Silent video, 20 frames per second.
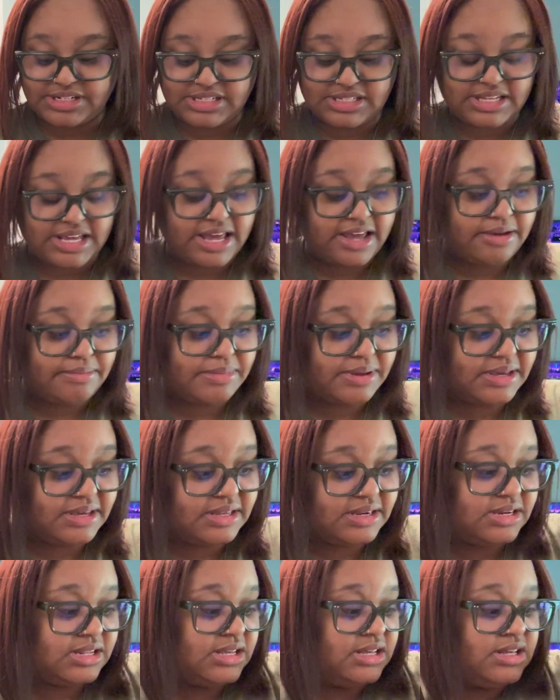
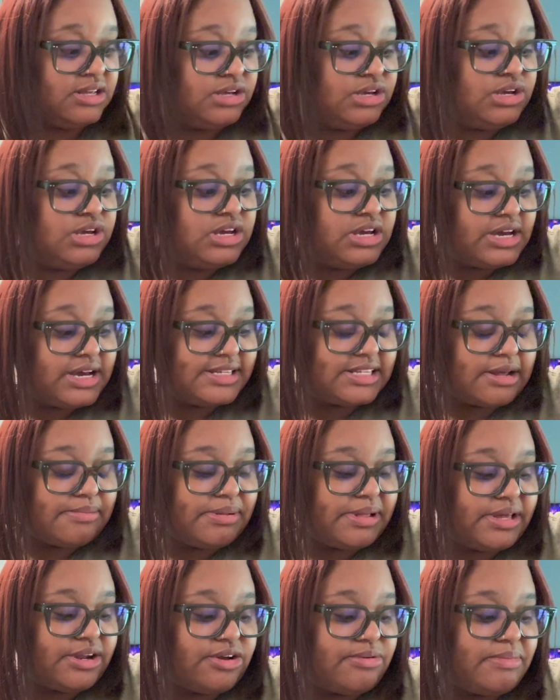salmon, because I
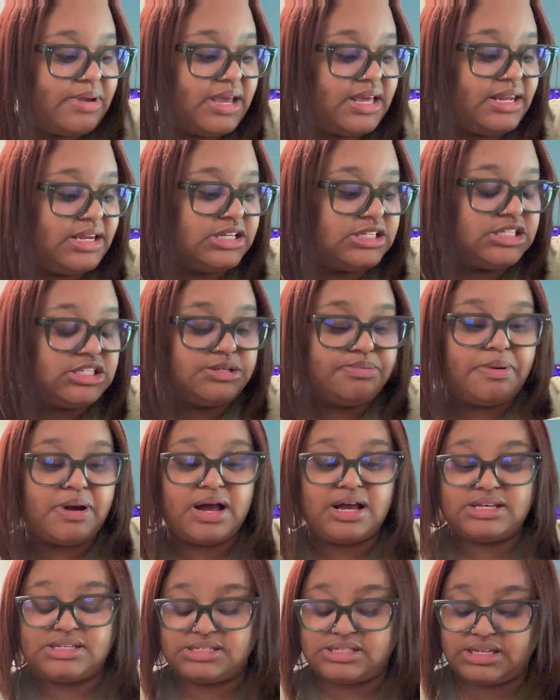plan on making this
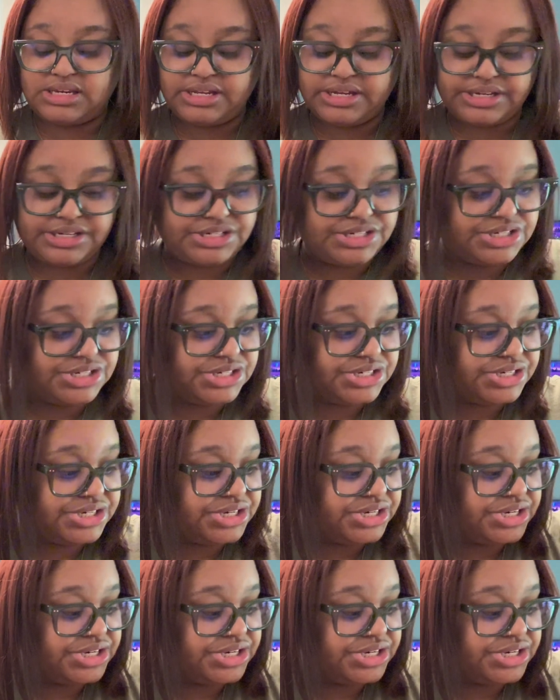pasta dish.